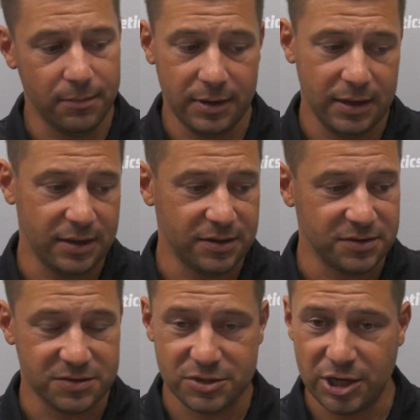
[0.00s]
He
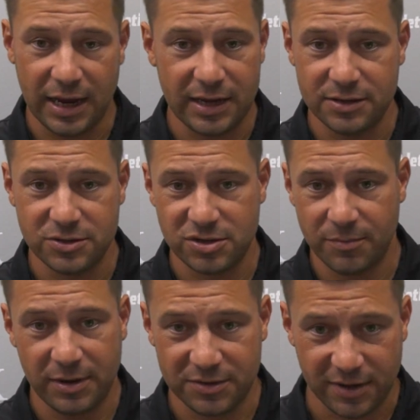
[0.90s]
has changed. I
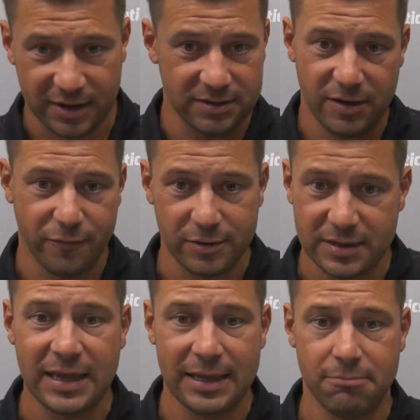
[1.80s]
mean, it's like a
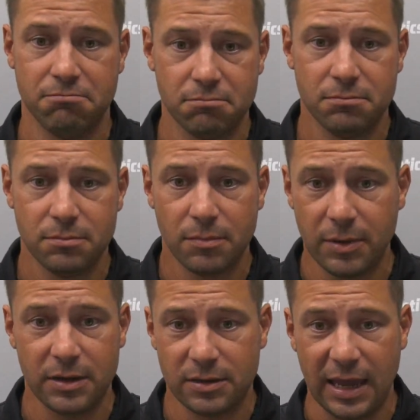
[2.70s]
different team. I
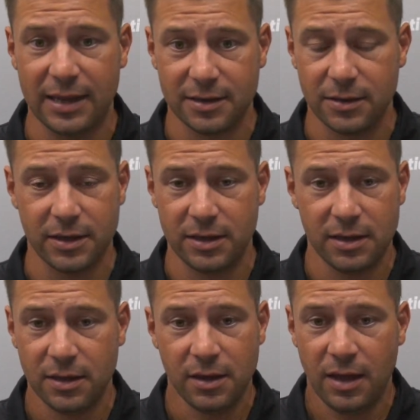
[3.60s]
mean, candidly,
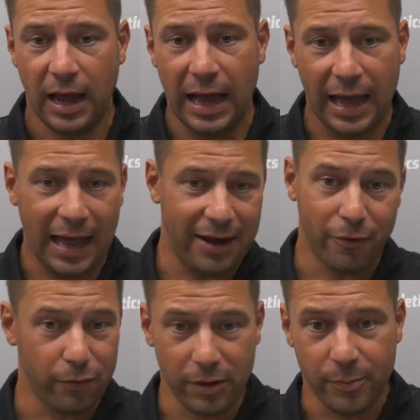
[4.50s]
I
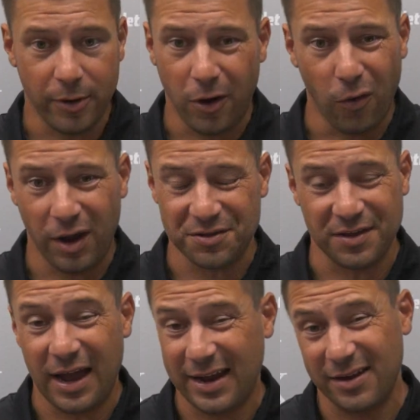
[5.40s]
don't really put a whole lot of
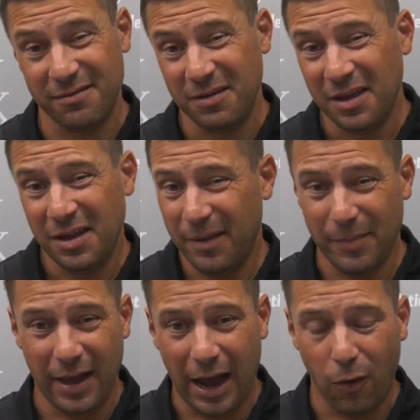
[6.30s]
stock in,
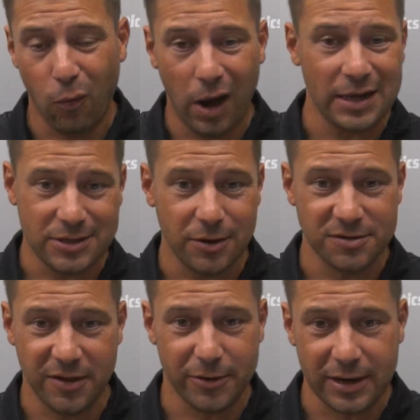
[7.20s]
and I'll watch
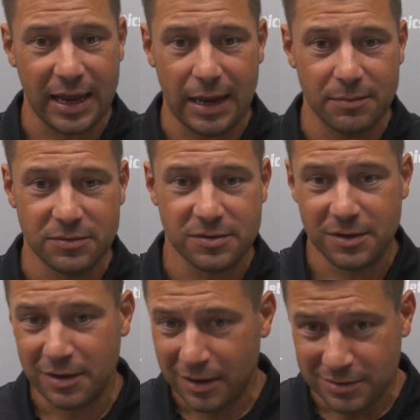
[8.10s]
those other games
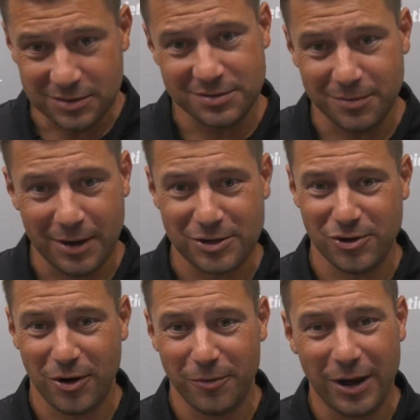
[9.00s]
just to make
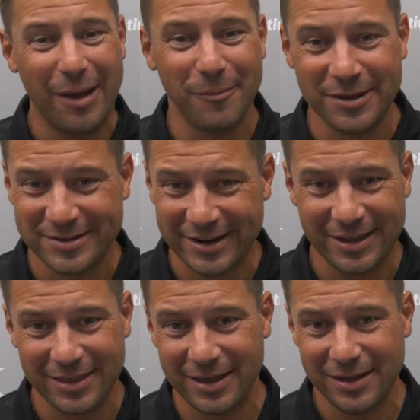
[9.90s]
sure I'm not missing
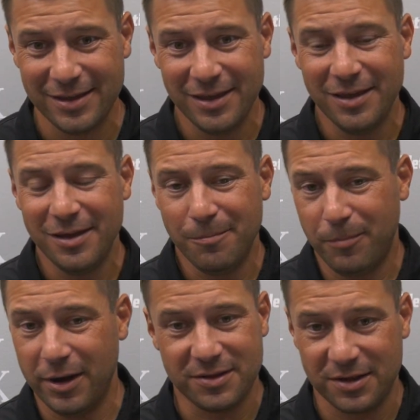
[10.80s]
anything.
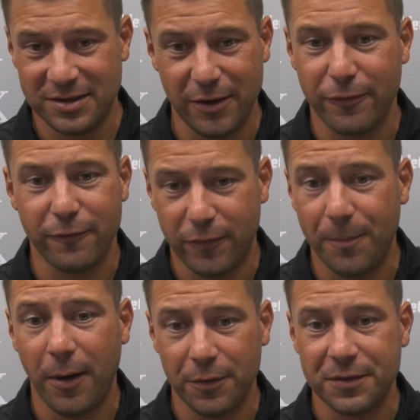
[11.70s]
But it's a different
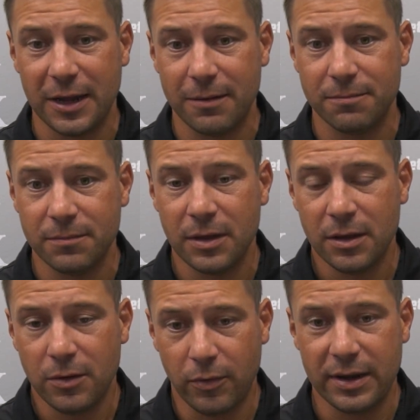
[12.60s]
football team
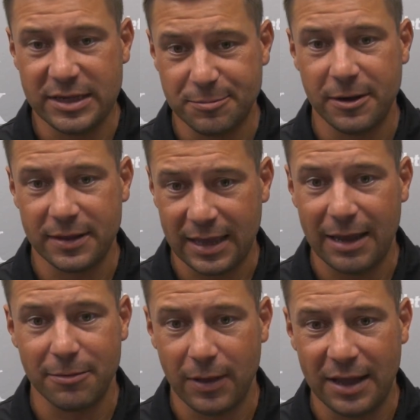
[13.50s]
when he's been in the
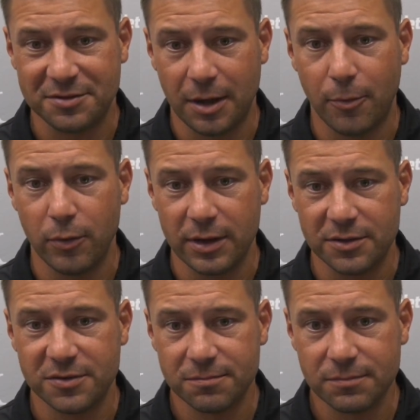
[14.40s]
game the last couple
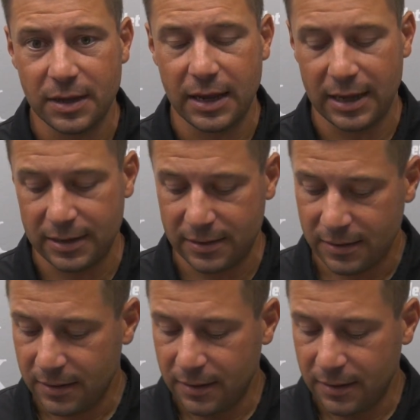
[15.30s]
weeks. And